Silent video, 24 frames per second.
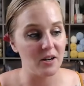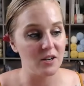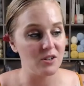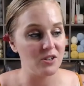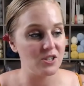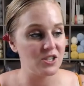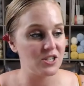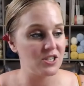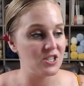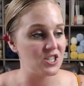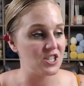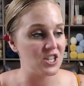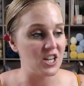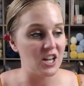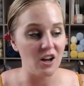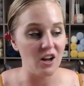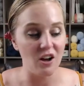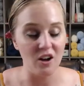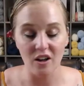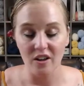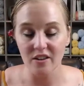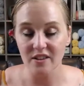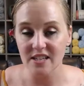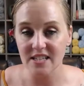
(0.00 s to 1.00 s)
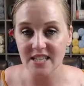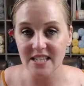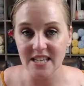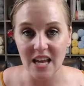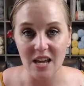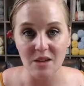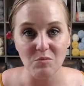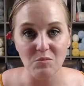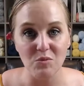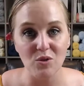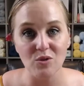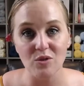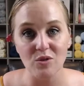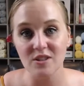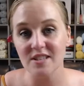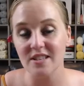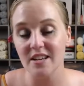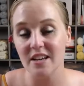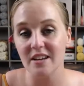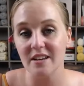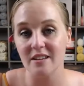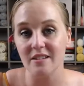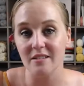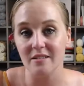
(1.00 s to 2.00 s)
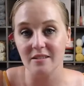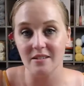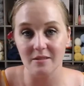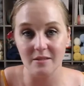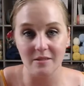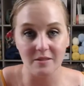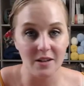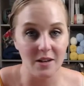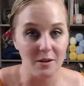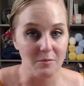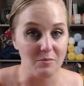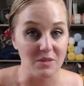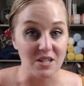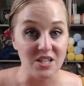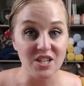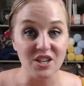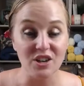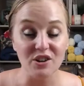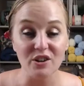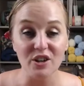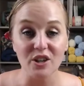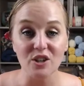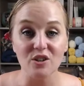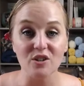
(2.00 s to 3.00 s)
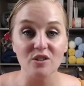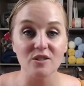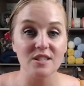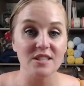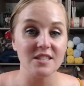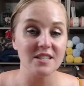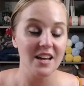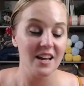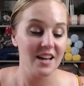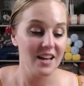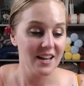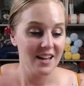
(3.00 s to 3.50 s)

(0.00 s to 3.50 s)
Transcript: You just get all the same unison materials,